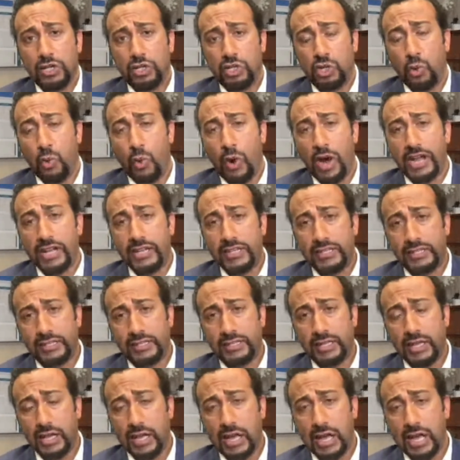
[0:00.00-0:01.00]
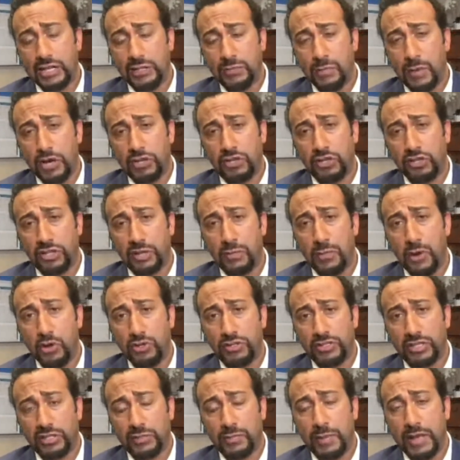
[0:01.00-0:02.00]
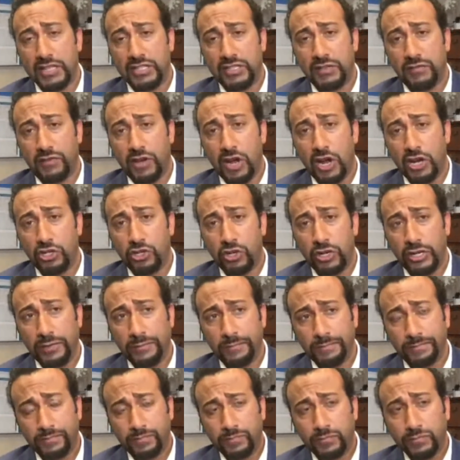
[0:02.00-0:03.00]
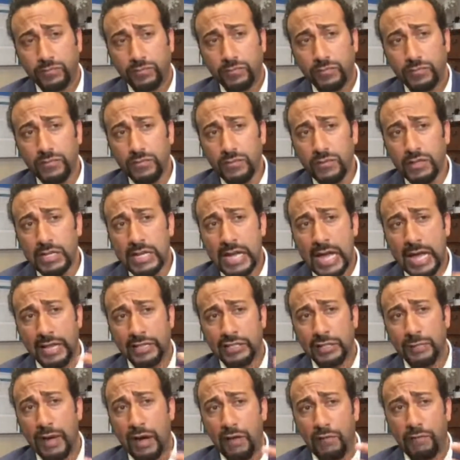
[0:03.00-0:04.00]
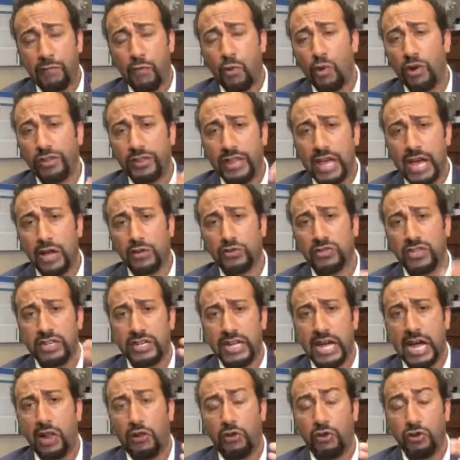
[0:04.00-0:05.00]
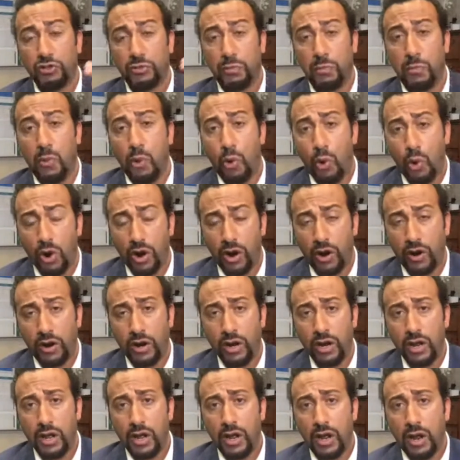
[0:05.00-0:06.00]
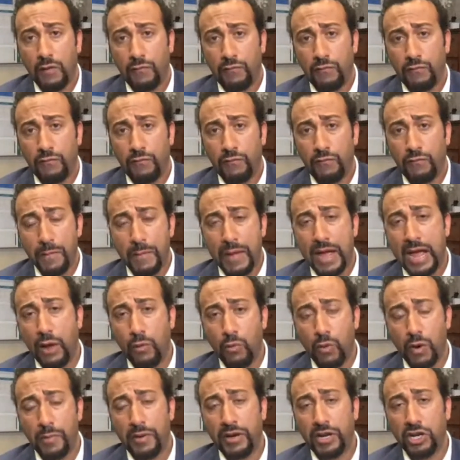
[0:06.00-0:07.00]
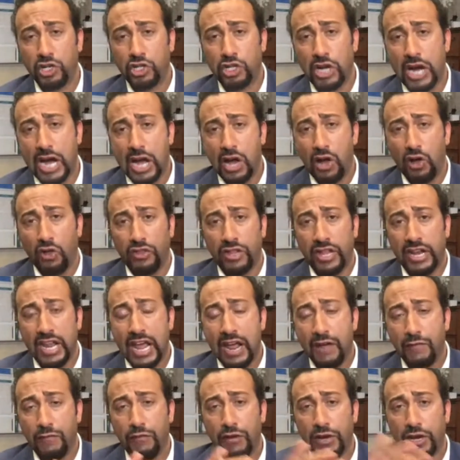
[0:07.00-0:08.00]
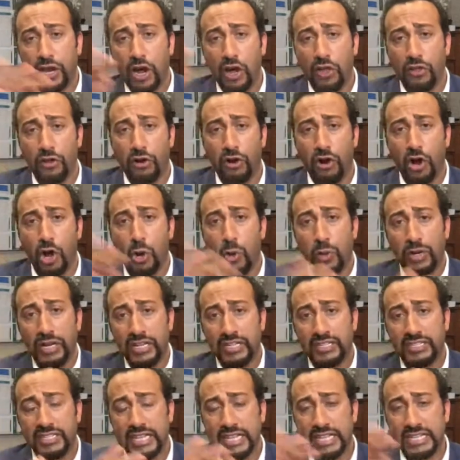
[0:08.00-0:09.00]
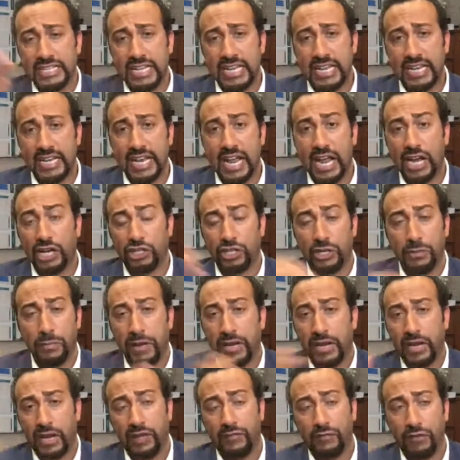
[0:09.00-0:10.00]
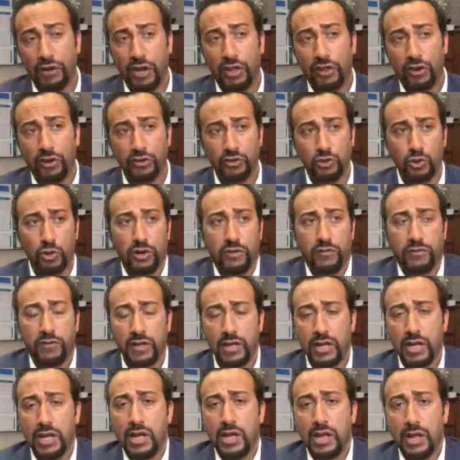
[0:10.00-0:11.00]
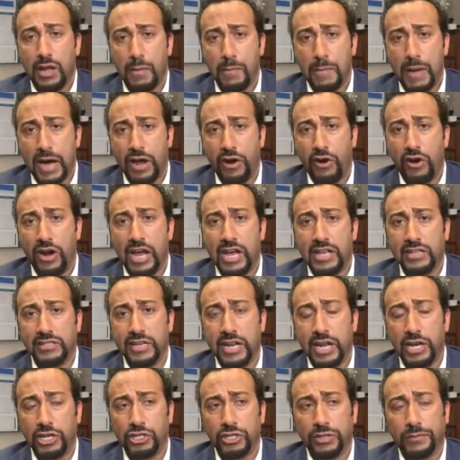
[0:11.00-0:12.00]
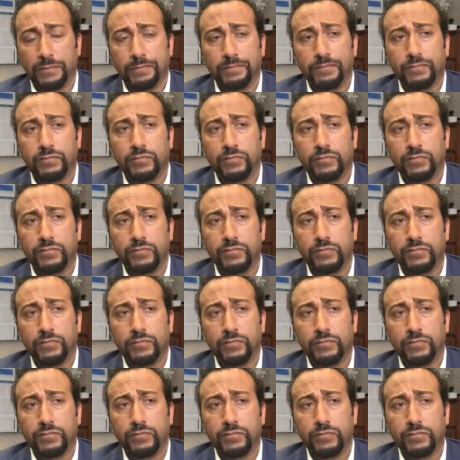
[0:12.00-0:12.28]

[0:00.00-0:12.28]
twice as much as the most expensive country, and it's about four thousand dollars more for every man, woman, and child than every other OECD nation, meaning every other sort of modernized nation.